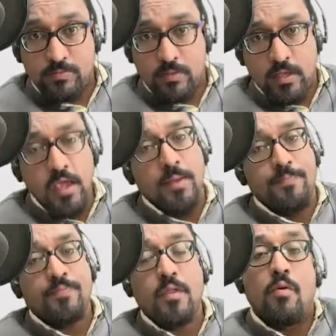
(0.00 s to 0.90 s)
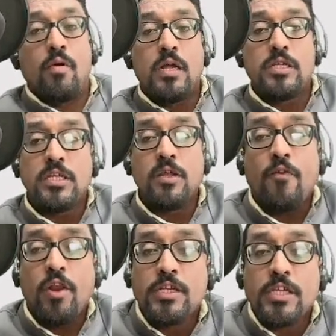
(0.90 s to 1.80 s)
Okay, now consider the
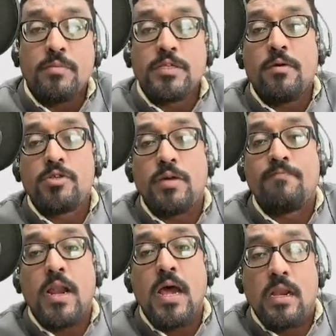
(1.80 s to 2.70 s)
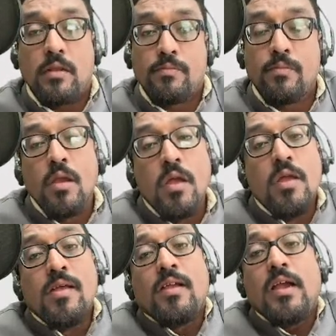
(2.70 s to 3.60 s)
following statements about Champaran.
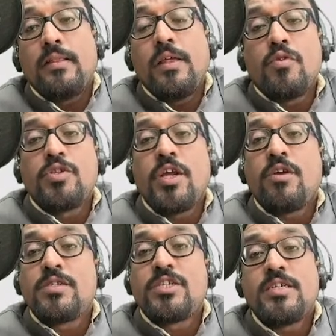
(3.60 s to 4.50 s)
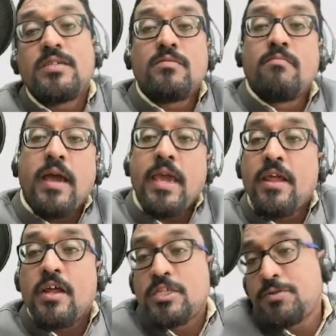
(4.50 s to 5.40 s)
Gandhi was requested by
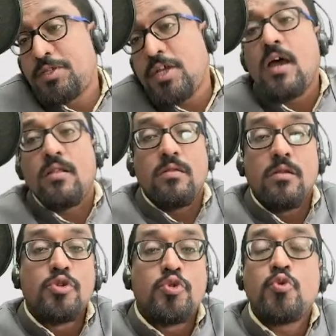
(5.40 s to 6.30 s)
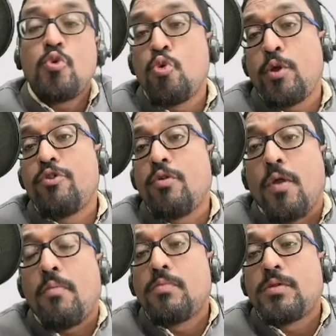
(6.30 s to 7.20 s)
Rajendra Prasad to look into the
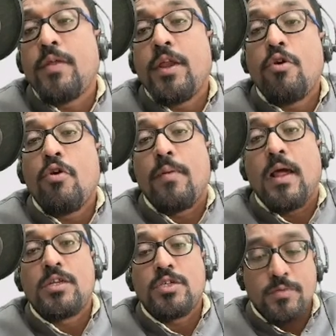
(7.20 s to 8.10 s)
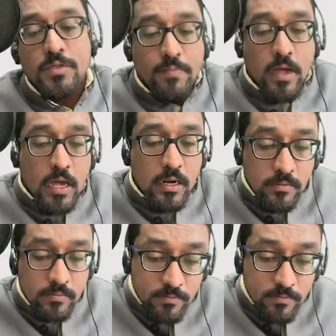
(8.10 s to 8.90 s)
problems of the indigo planters of Champaran.